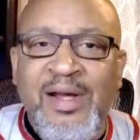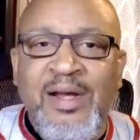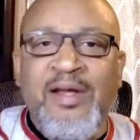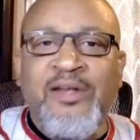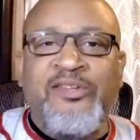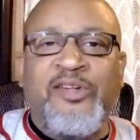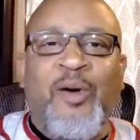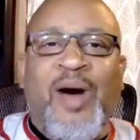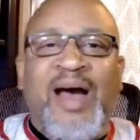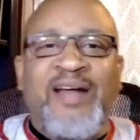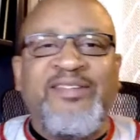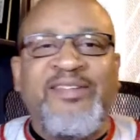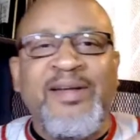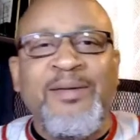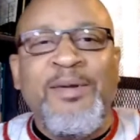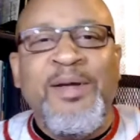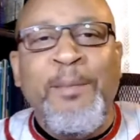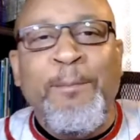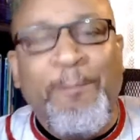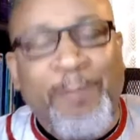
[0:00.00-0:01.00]
So I
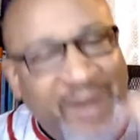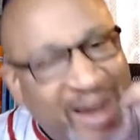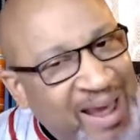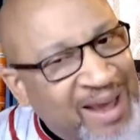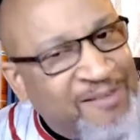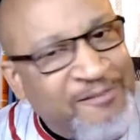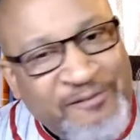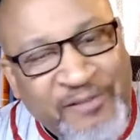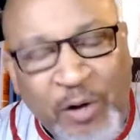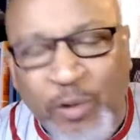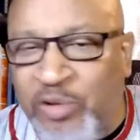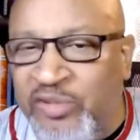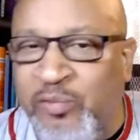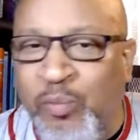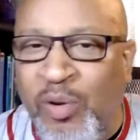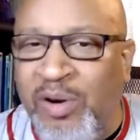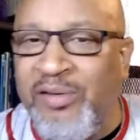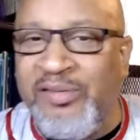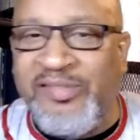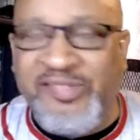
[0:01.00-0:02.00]
said, Black folks
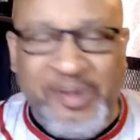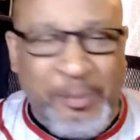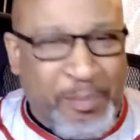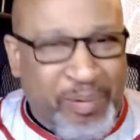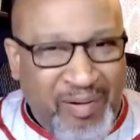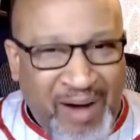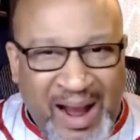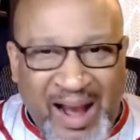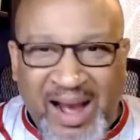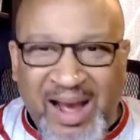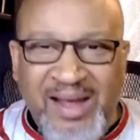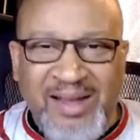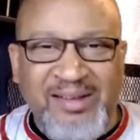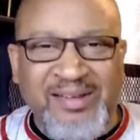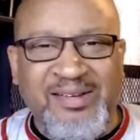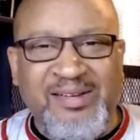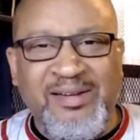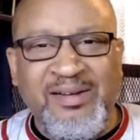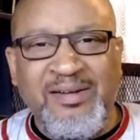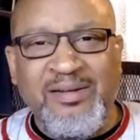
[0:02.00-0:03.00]
weren't surprised.